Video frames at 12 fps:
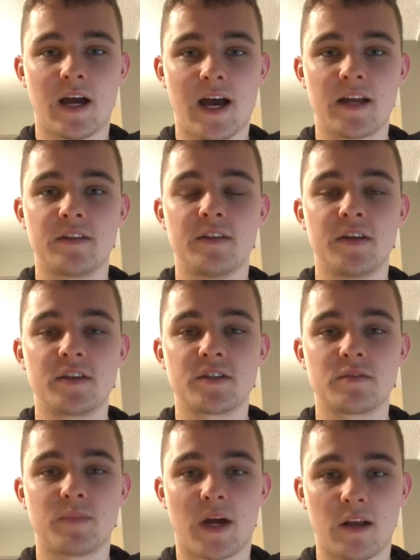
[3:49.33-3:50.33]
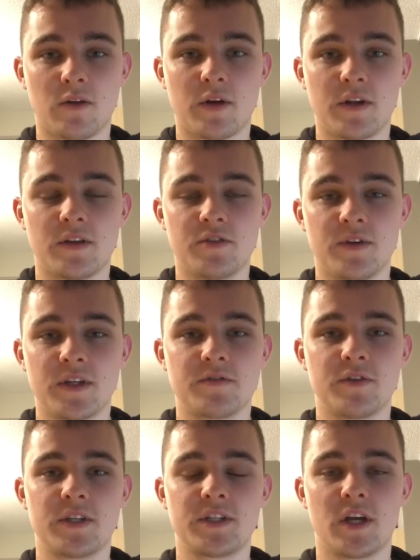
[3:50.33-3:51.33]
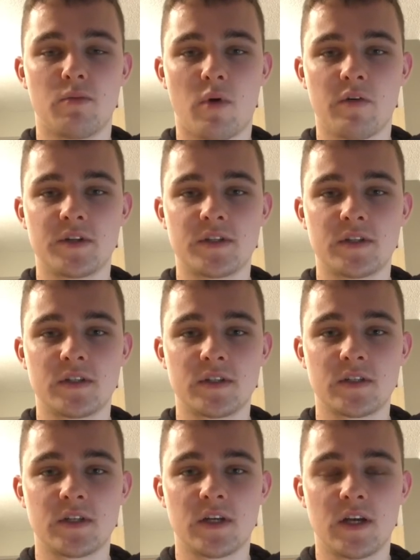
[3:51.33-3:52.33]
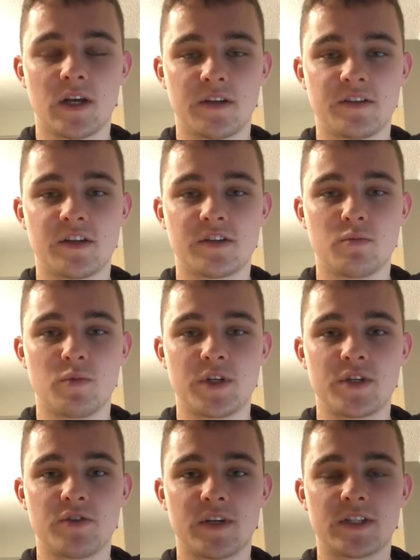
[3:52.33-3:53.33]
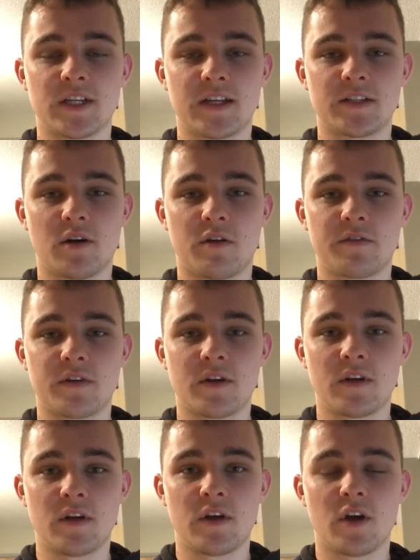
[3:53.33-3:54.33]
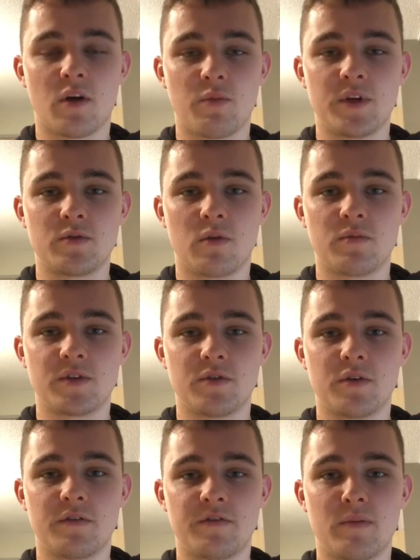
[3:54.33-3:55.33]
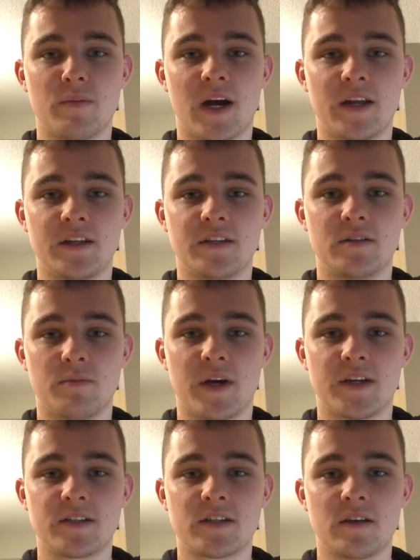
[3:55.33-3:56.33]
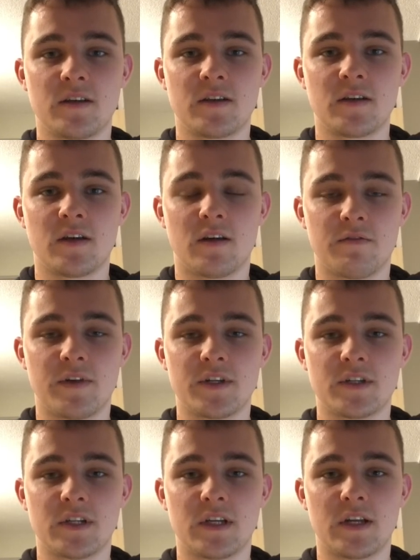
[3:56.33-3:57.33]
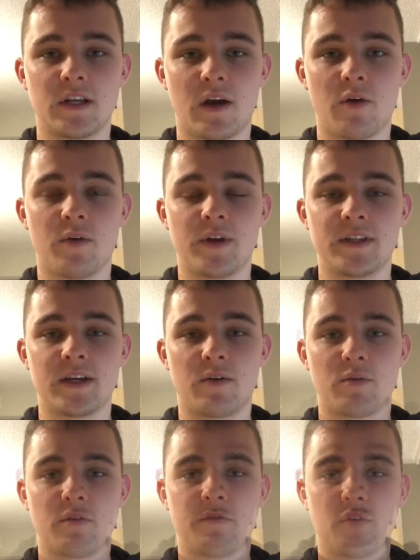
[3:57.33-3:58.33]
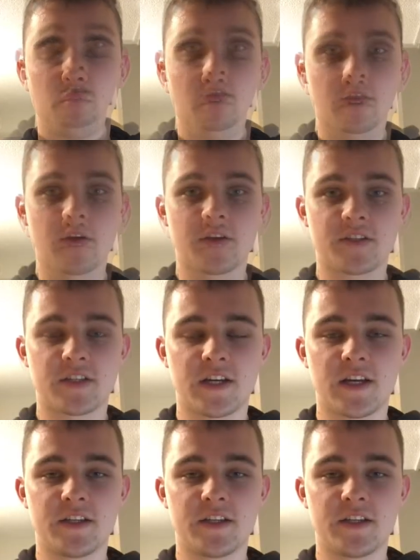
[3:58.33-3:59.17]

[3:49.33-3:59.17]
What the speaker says: I did this by looking at the drinks fridge in Morrison's and assessing which drinks they had to offer and which one was going to fit my needs the best, eventually narrowing it down to a few products.